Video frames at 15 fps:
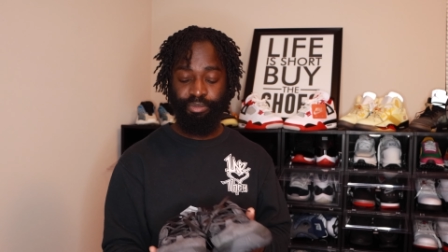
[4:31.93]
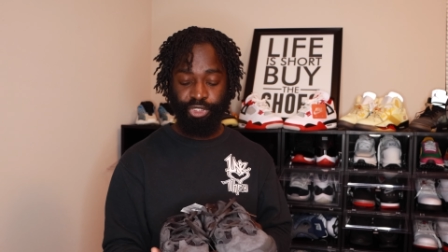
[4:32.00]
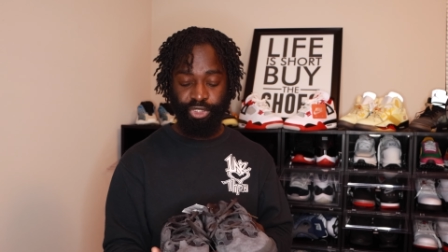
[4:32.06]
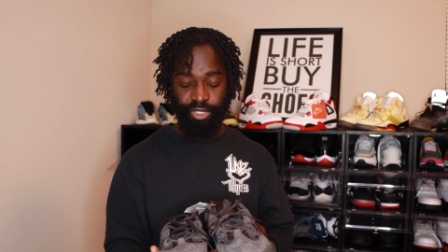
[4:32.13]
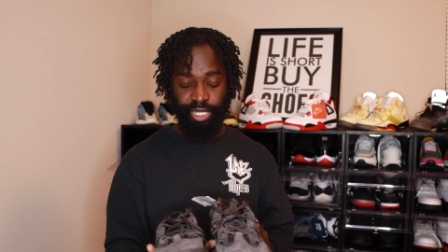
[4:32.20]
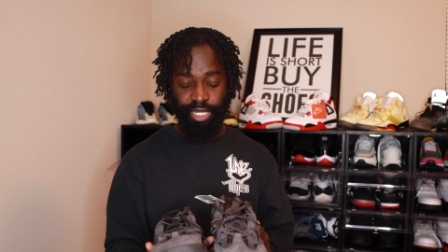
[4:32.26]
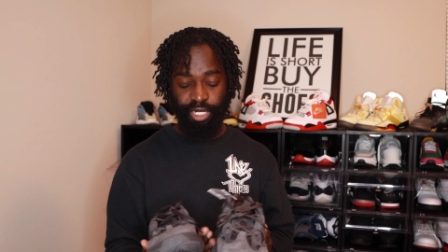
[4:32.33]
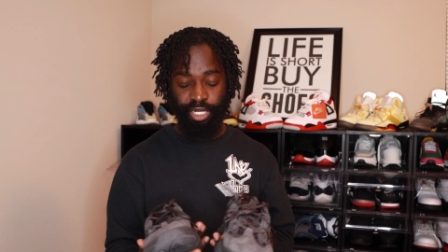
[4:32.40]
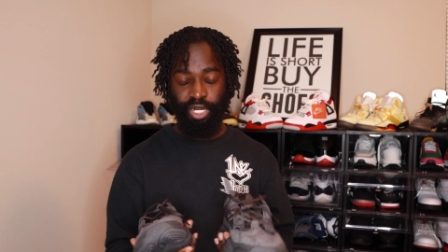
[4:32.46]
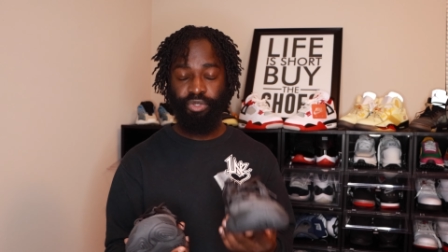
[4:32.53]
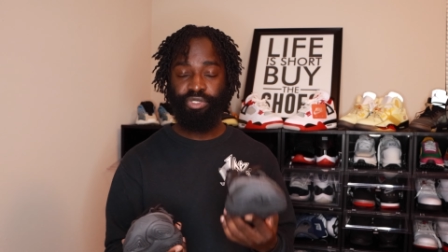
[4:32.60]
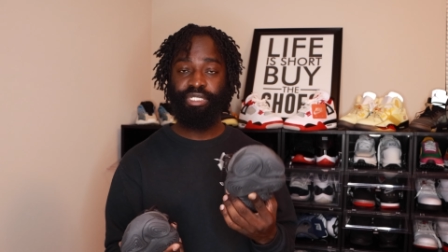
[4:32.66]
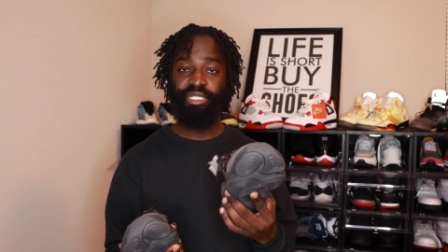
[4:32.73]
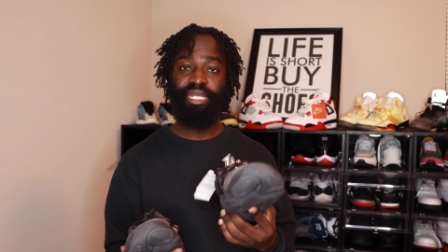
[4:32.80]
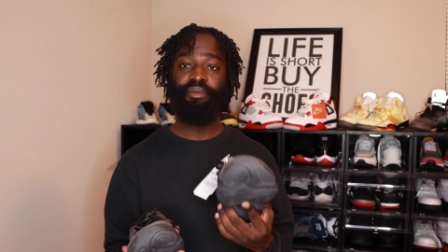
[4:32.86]
I'm gonna show y'all a
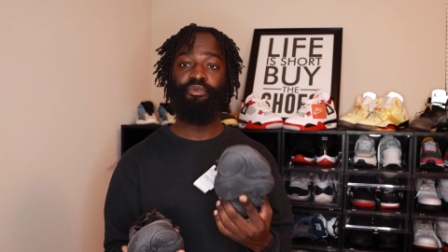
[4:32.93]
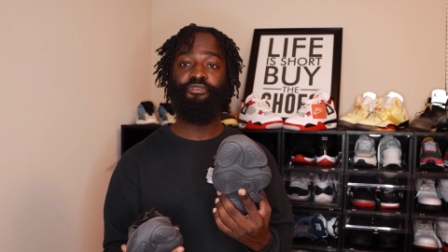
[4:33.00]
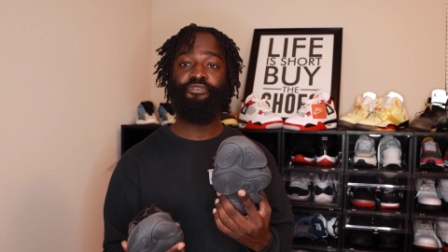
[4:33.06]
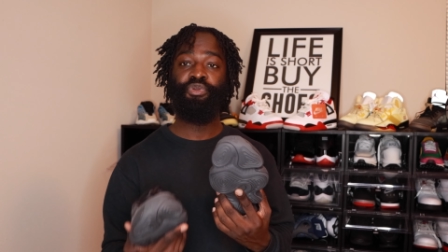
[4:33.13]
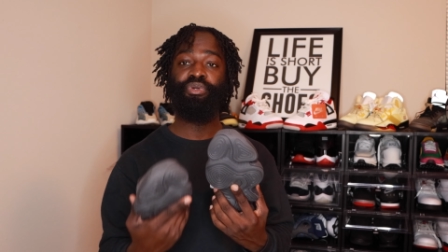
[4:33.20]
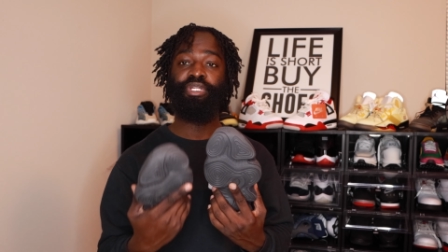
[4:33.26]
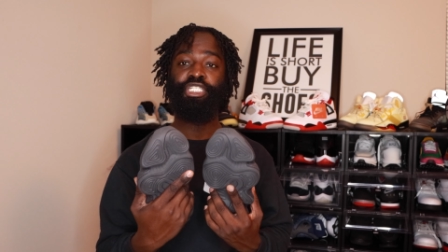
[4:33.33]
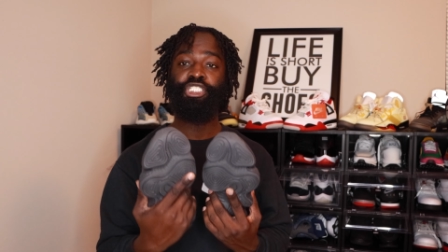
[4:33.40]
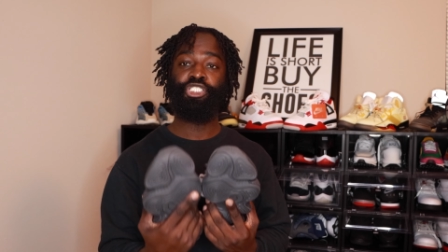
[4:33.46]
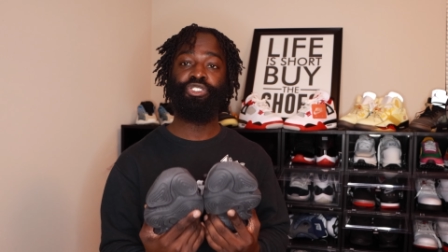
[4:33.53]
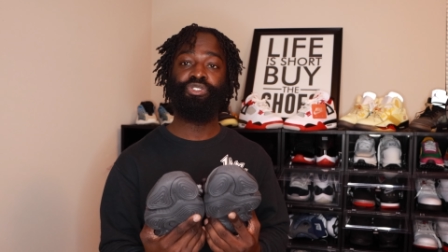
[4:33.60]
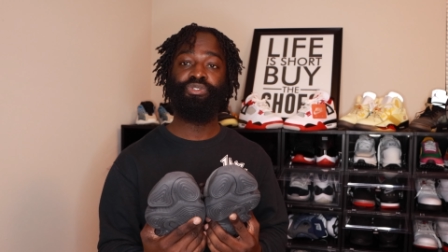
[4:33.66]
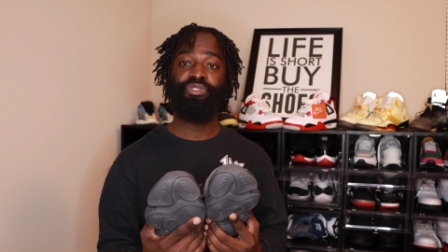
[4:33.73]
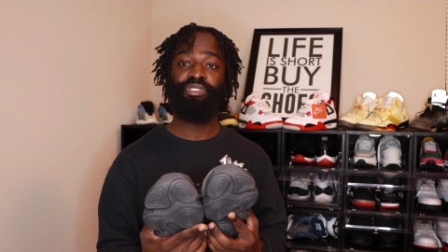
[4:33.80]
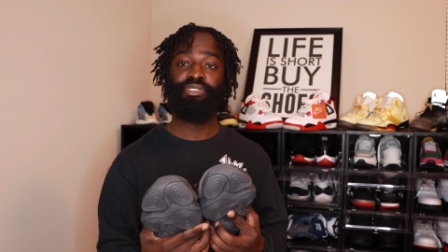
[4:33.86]
close in-depth review of these
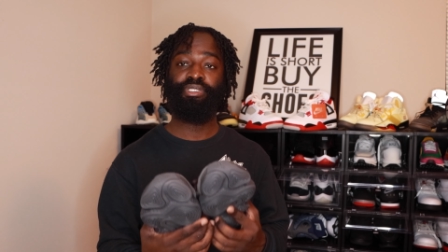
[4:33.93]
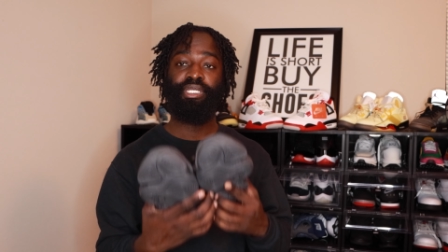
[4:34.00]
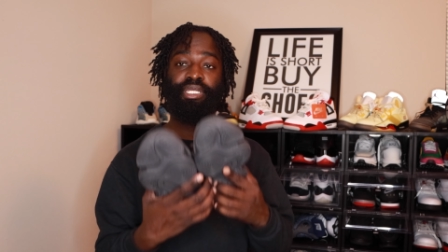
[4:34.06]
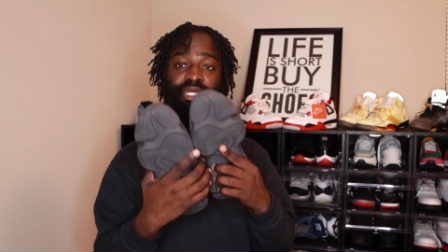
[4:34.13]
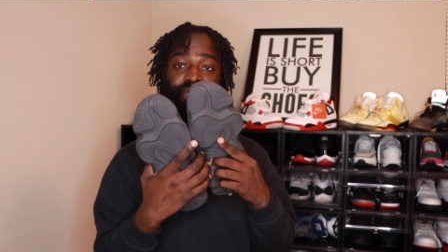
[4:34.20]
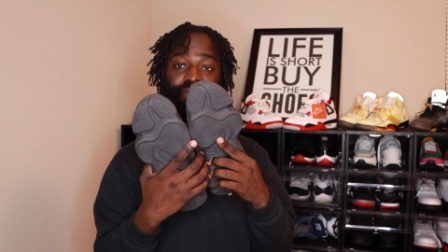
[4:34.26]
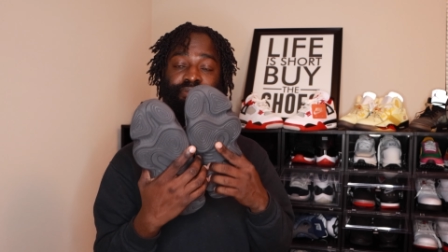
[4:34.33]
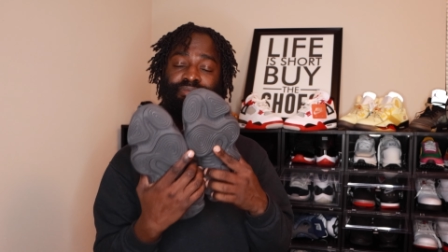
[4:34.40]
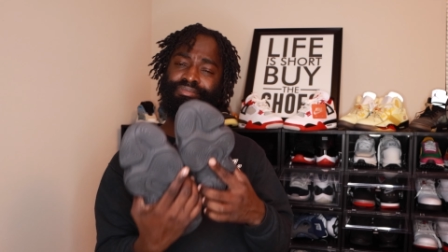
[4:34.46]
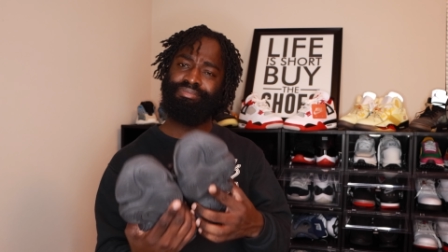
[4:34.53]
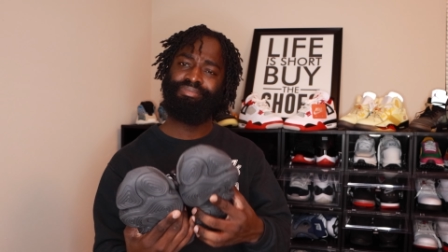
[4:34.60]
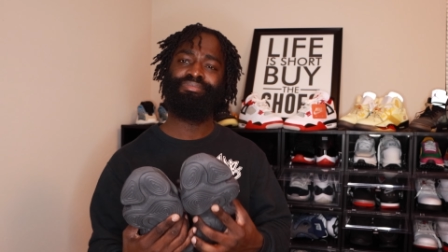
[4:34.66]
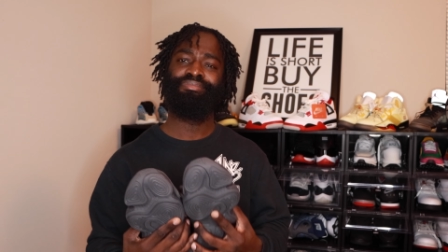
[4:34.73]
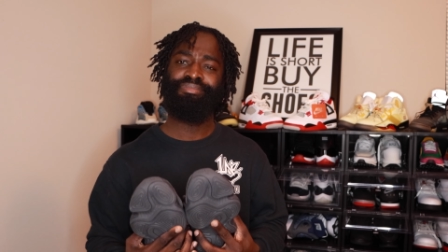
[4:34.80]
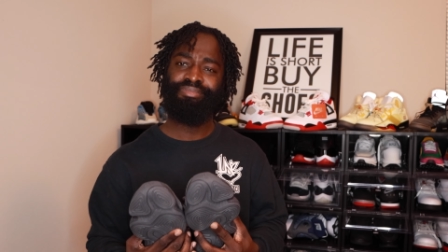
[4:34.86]
shoes and
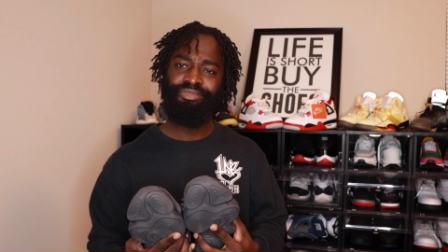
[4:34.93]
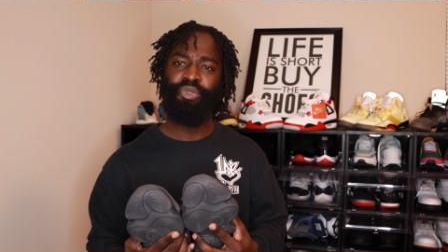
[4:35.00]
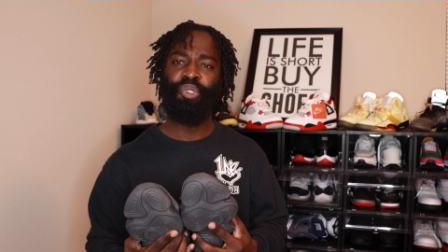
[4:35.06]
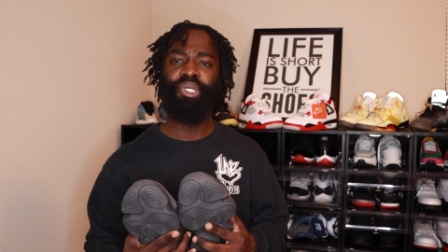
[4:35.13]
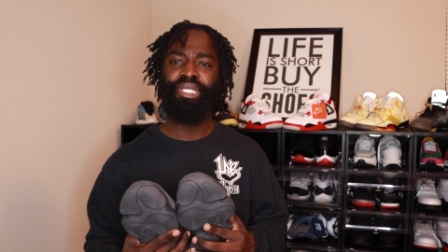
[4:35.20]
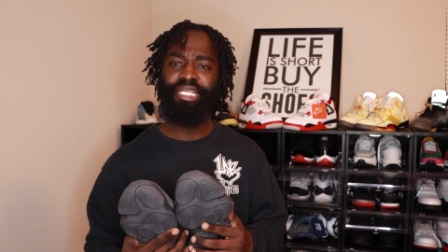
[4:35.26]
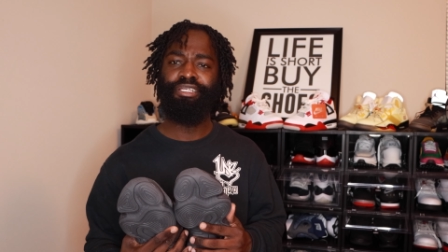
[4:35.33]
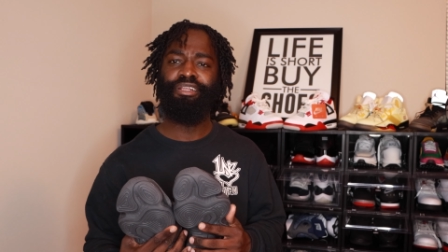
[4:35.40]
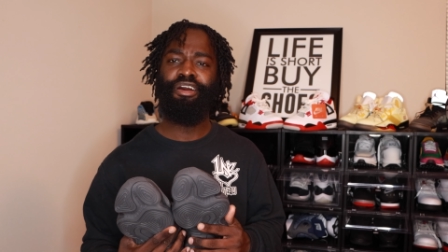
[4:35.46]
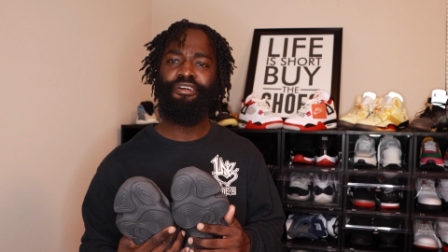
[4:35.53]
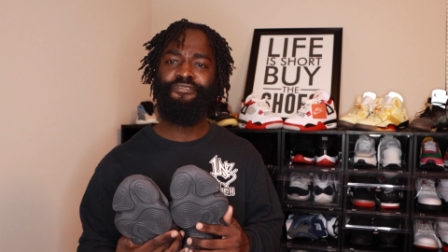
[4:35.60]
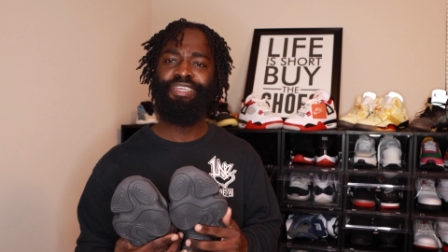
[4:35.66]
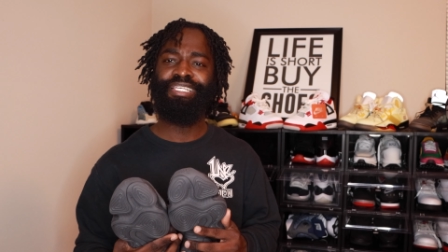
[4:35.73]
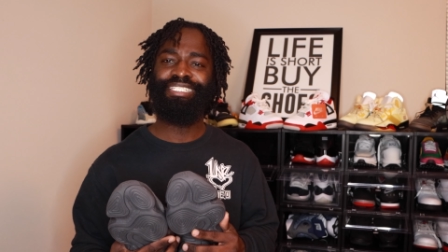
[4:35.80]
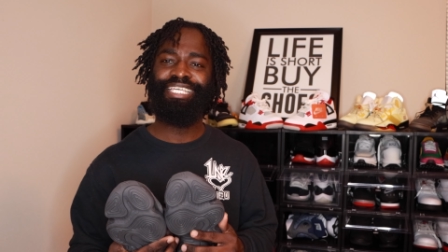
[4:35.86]
we're gonna get to the
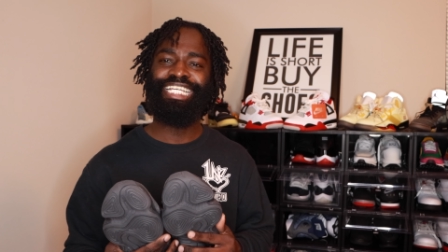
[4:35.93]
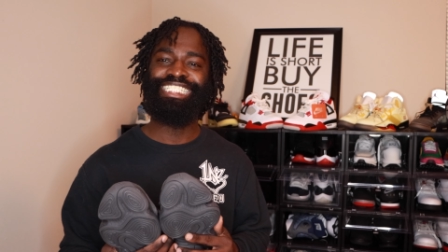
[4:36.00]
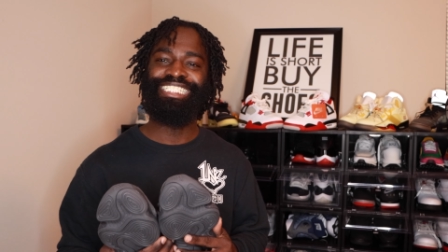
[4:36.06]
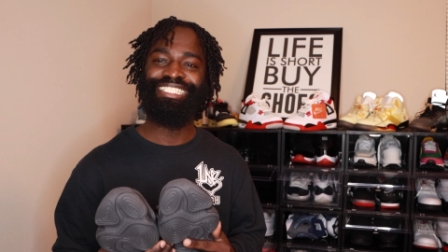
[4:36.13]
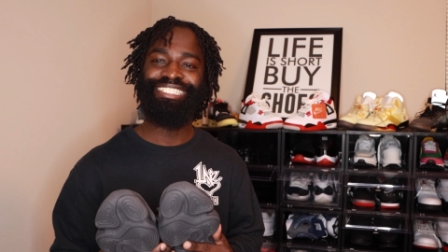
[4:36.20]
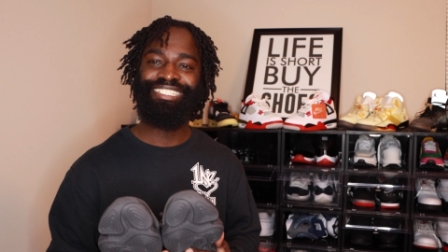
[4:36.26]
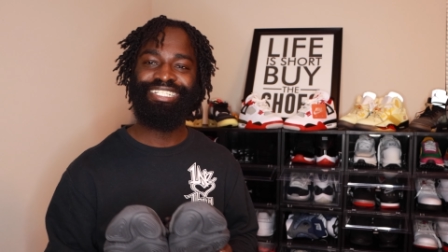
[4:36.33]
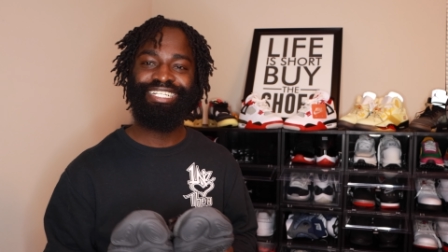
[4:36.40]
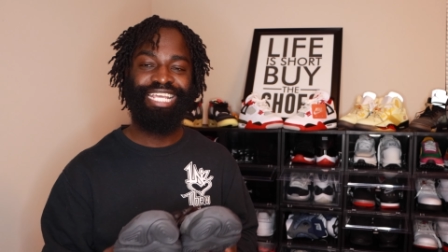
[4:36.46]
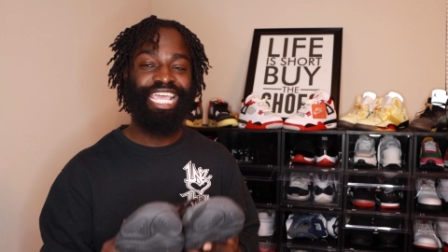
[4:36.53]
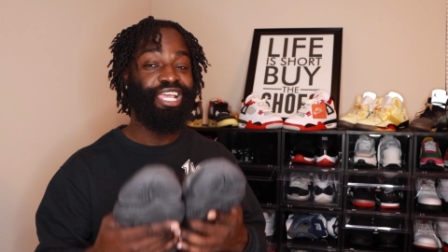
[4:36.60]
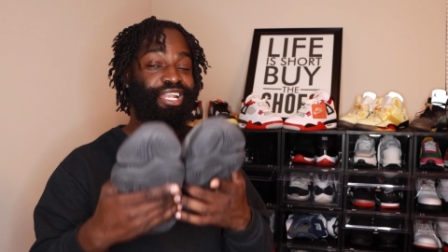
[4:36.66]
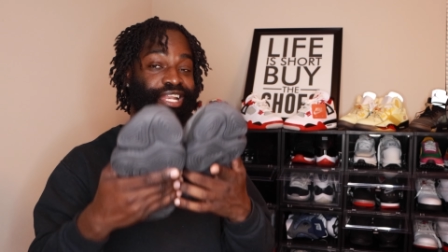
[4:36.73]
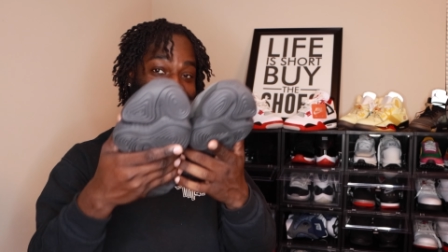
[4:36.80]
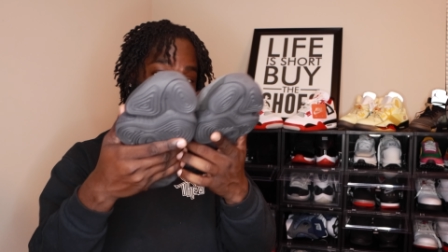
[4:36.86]
on feet section.
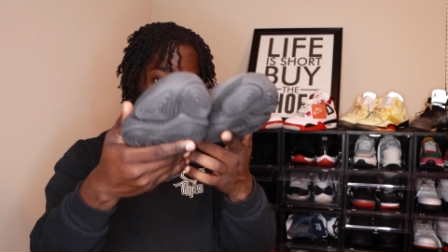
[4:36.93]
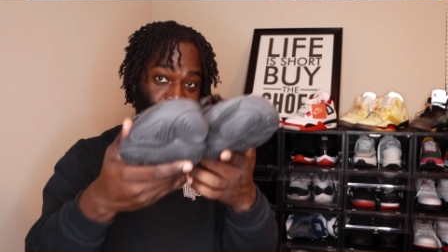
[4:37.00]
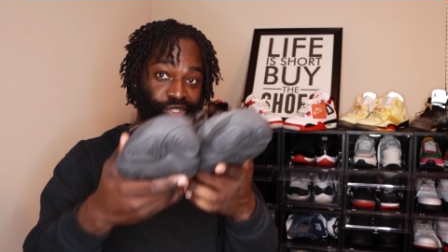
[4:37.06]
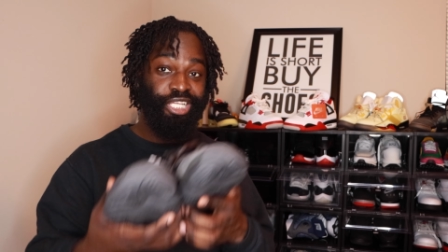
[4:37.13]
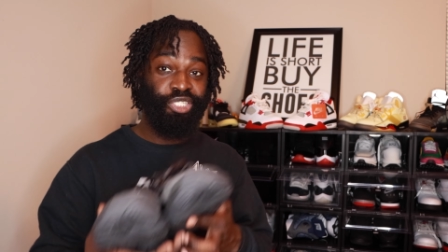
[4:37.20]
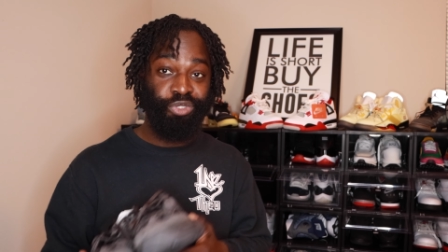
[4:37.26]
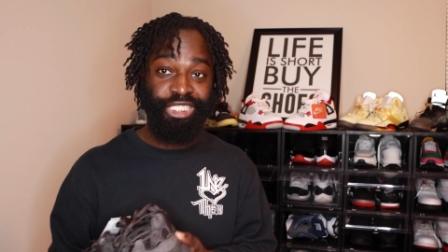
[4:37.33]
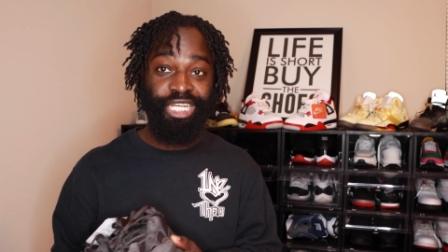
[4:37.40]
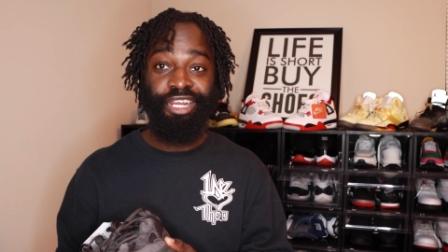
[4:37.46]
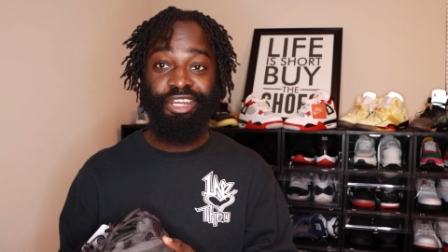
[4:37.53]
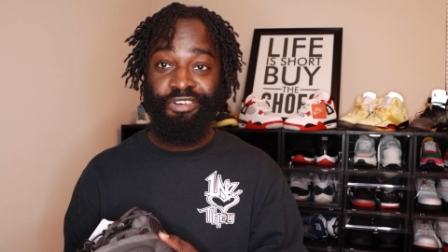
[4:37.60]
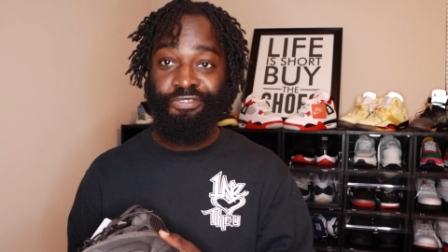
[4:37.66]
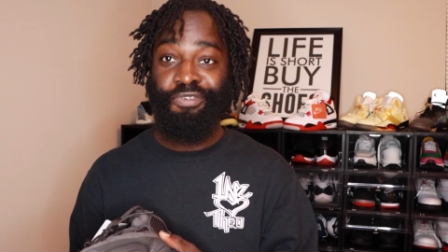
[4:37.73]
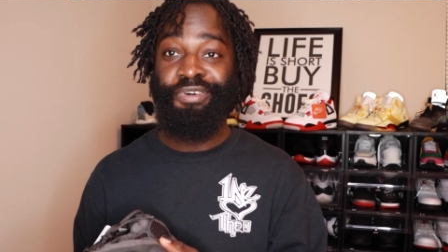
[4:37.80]
That's what y'all here